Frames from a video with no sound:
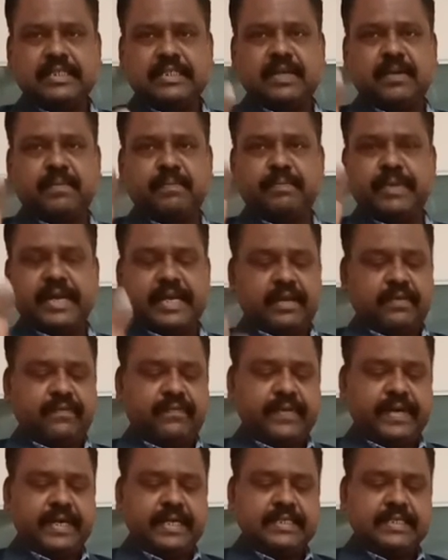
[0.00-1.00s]
some
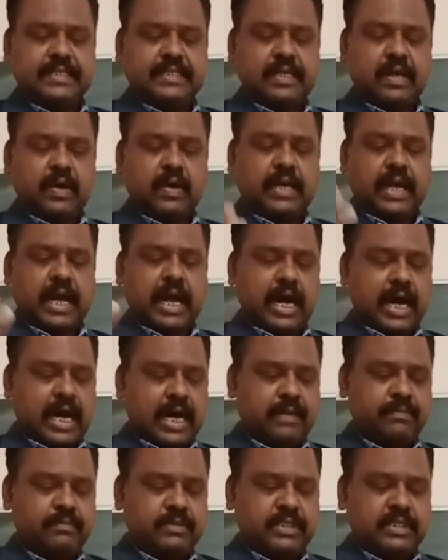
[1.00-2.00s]
benefits or
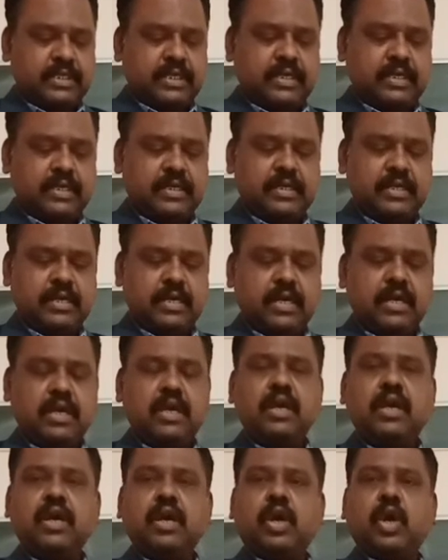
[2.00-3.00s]
harms
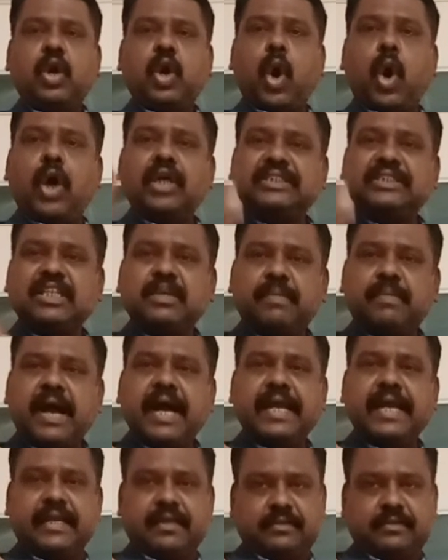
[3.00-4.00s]
caused by,